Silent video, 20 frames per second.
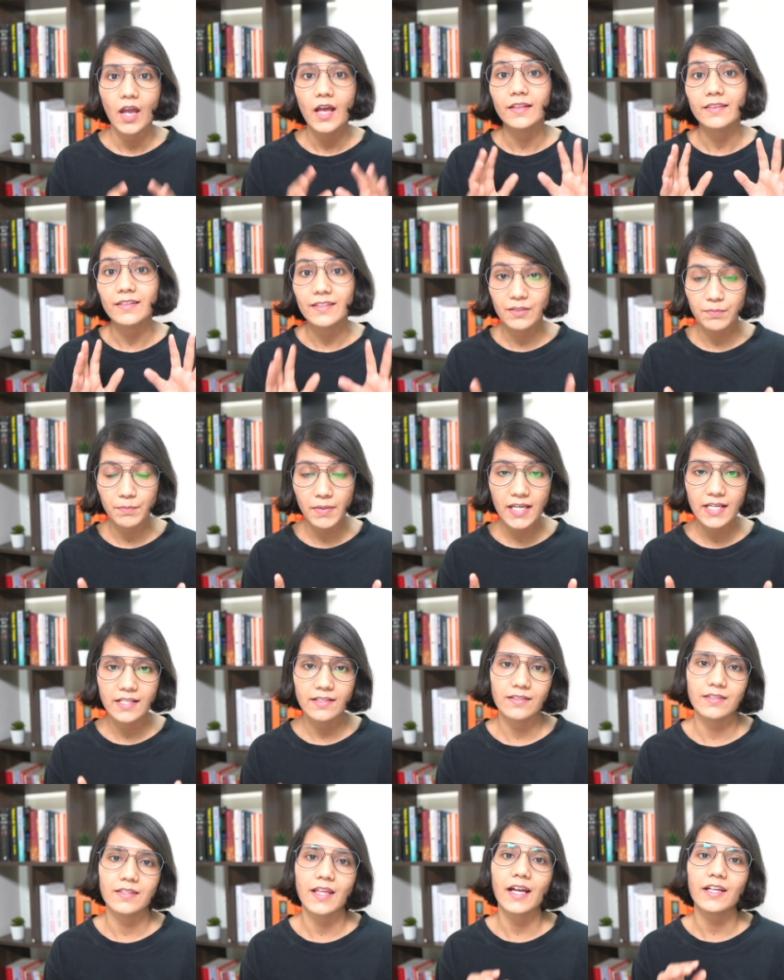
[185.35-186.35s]
This
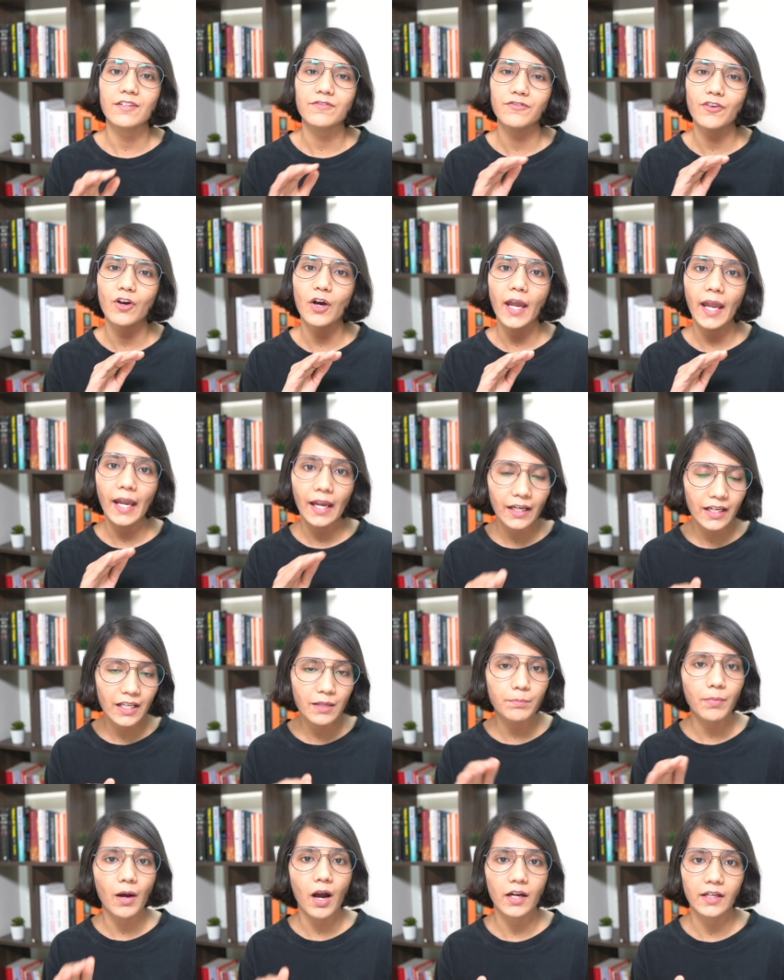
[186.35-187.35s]
means that for
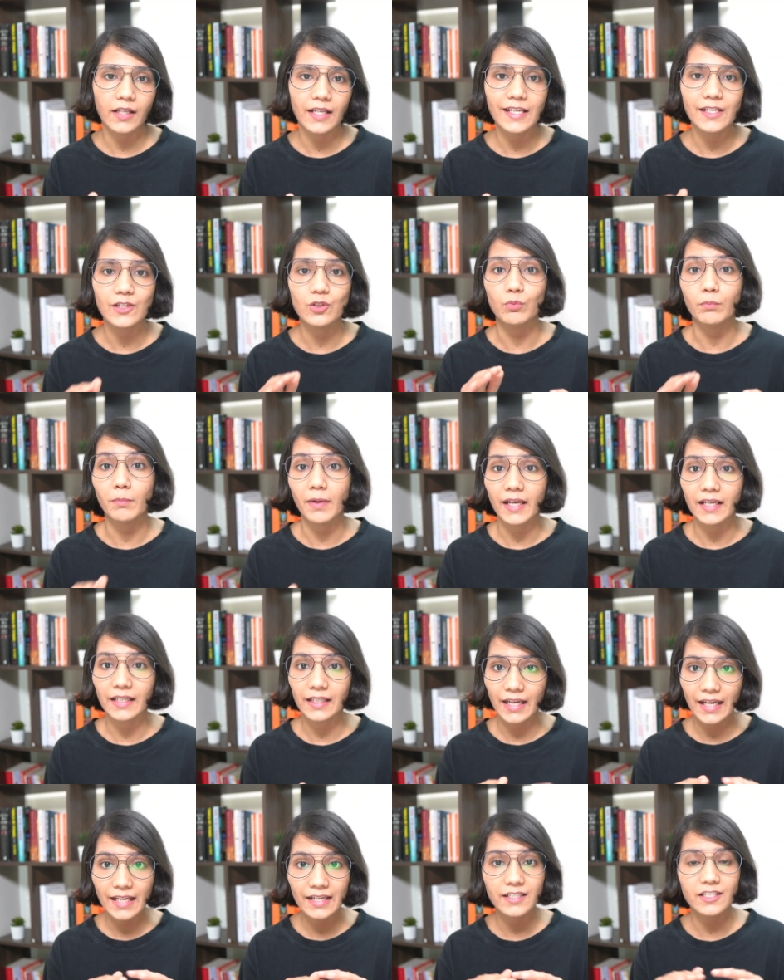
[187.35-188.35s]
any party to
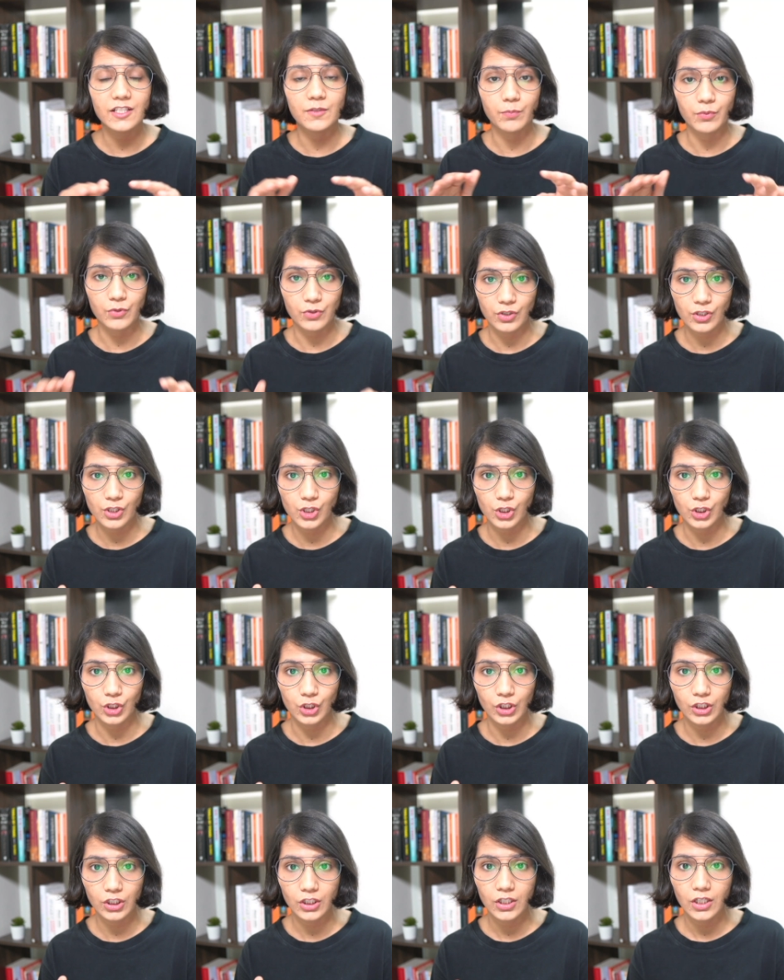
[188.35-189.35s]
maintain its
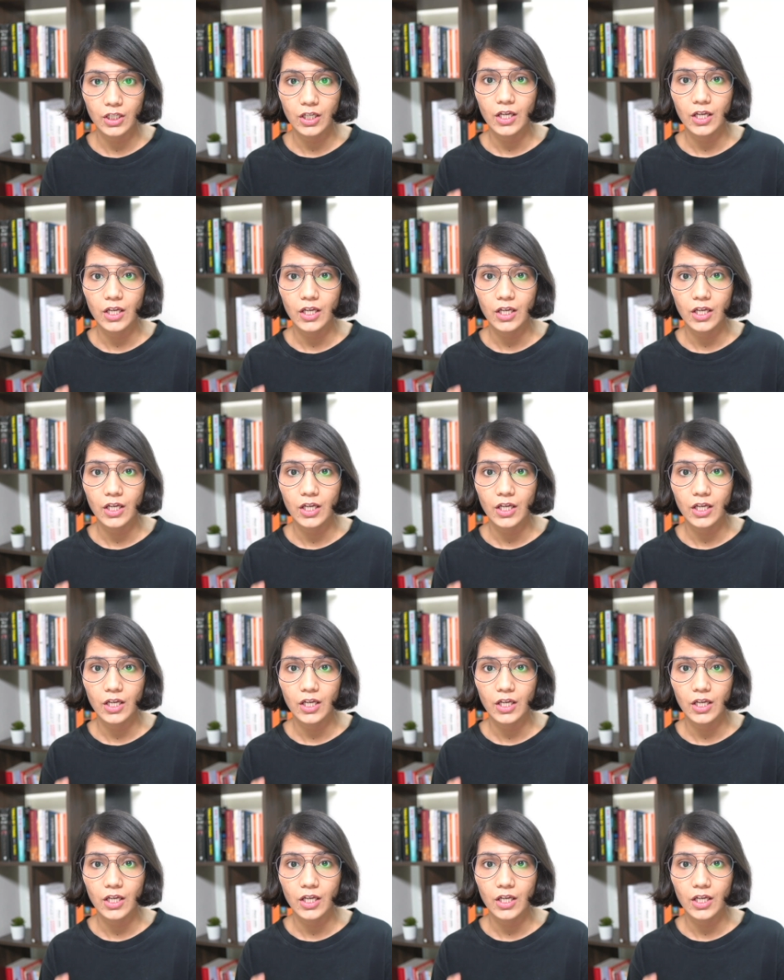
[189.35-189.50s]
position,